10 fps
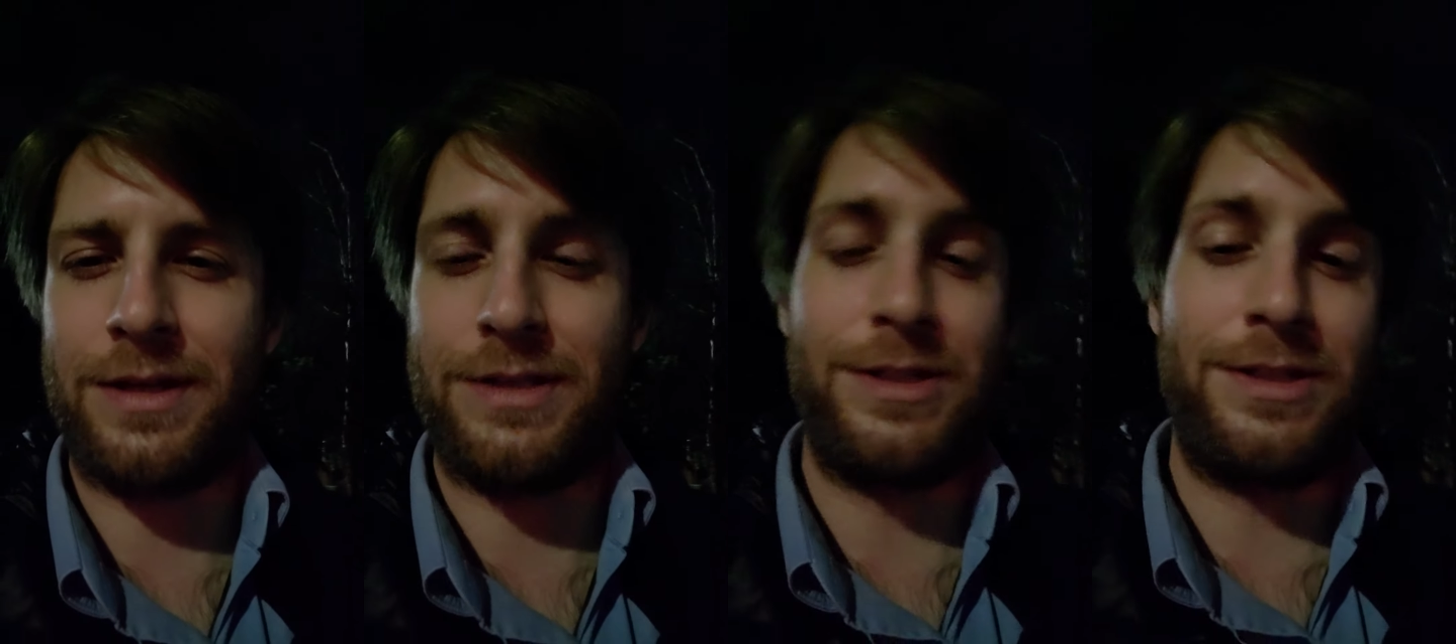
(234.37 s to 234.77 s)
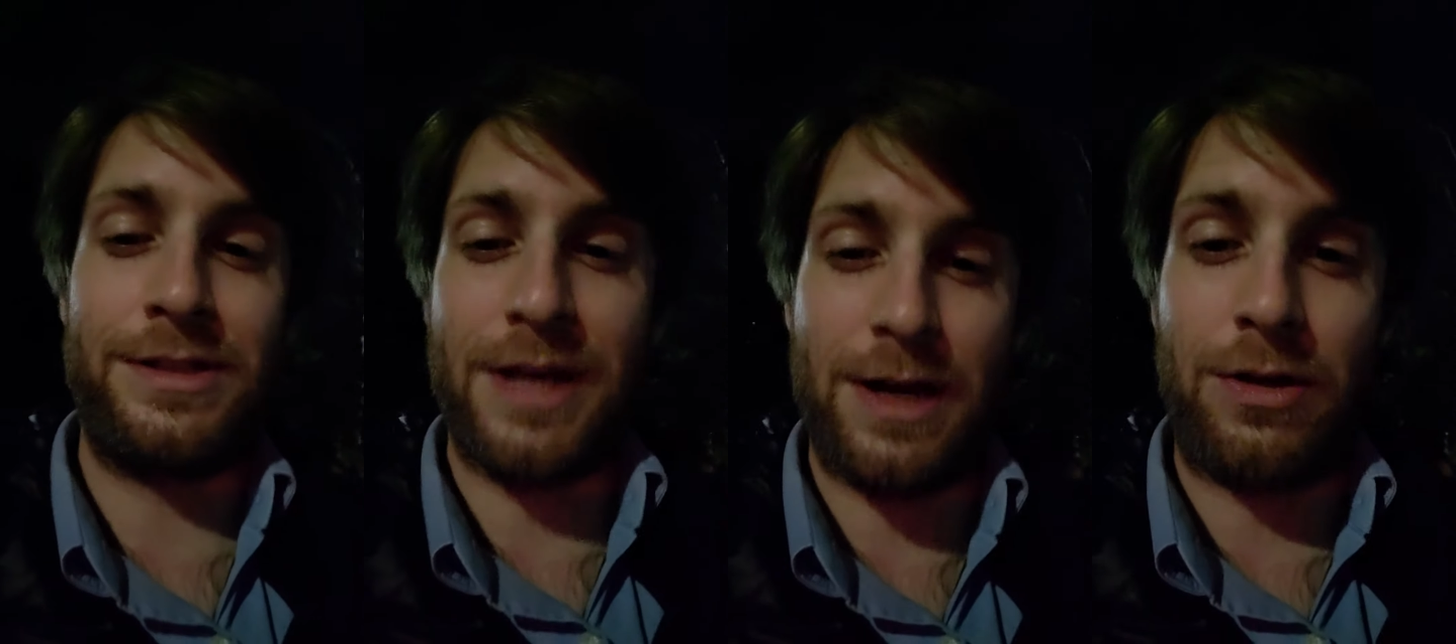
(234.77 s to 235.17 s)
This is
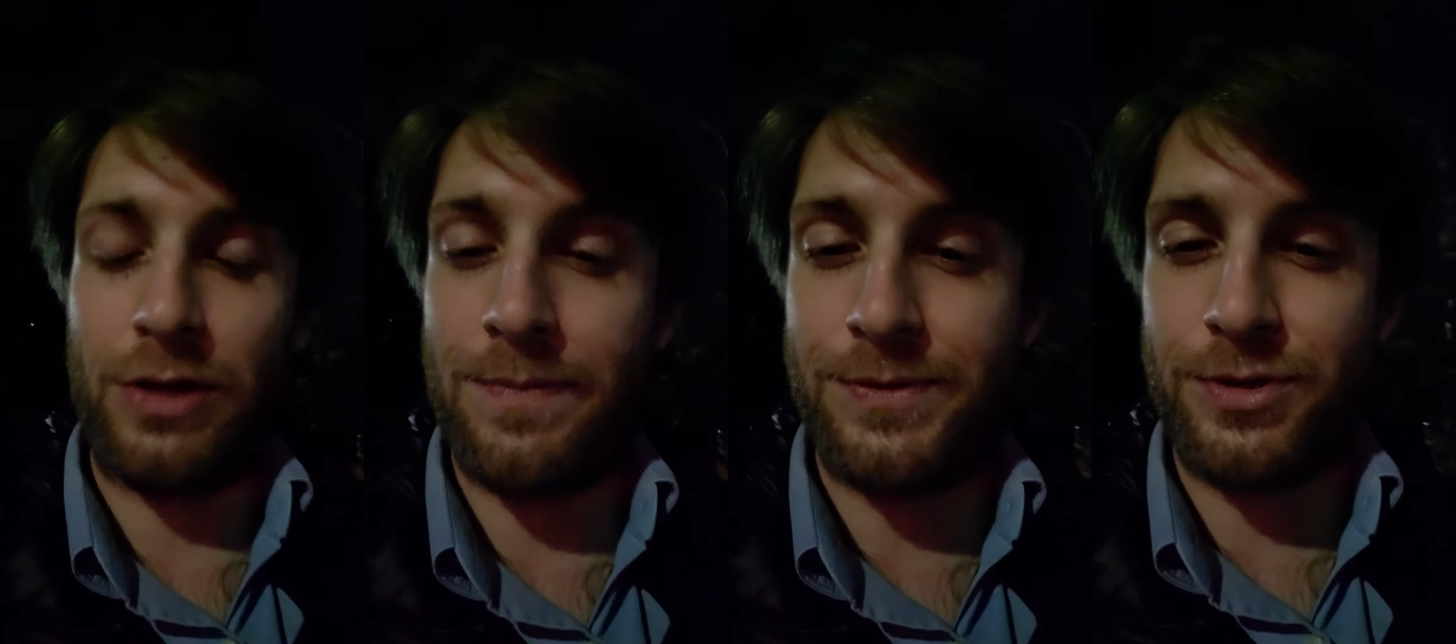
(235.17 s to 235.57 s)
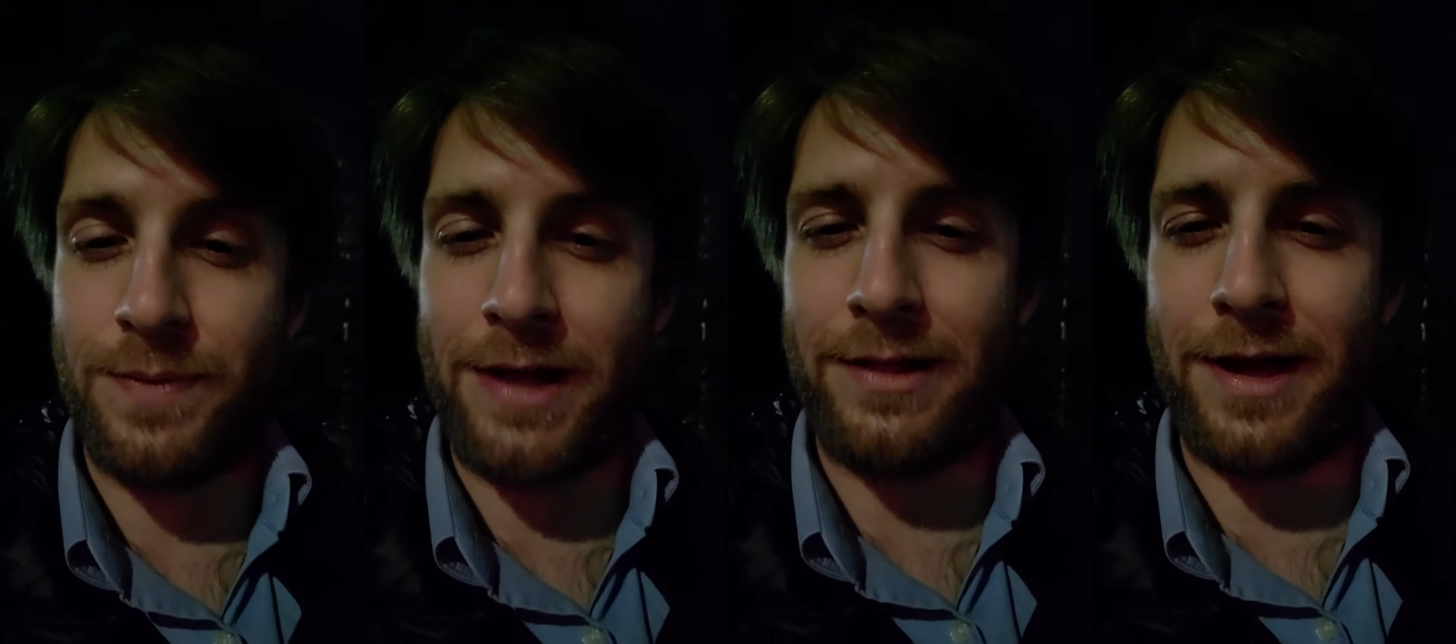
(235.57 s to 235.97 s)
a glimpse into
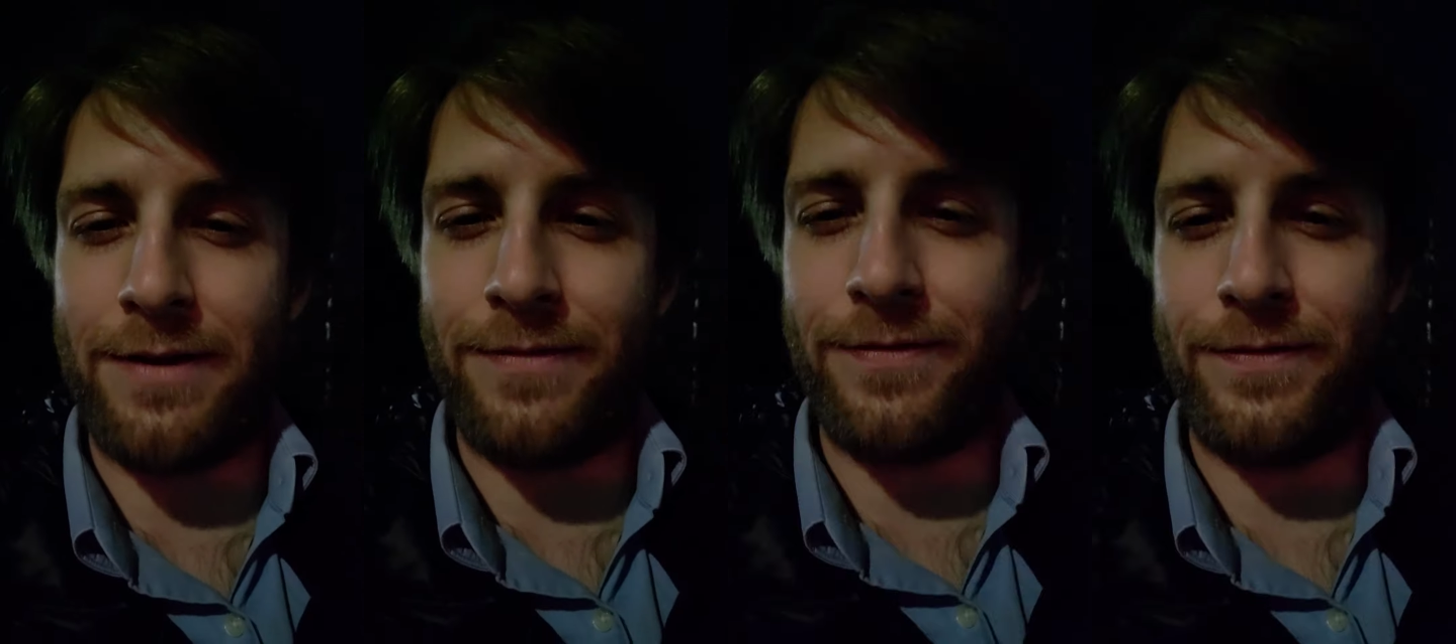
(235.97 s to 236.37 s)
my life.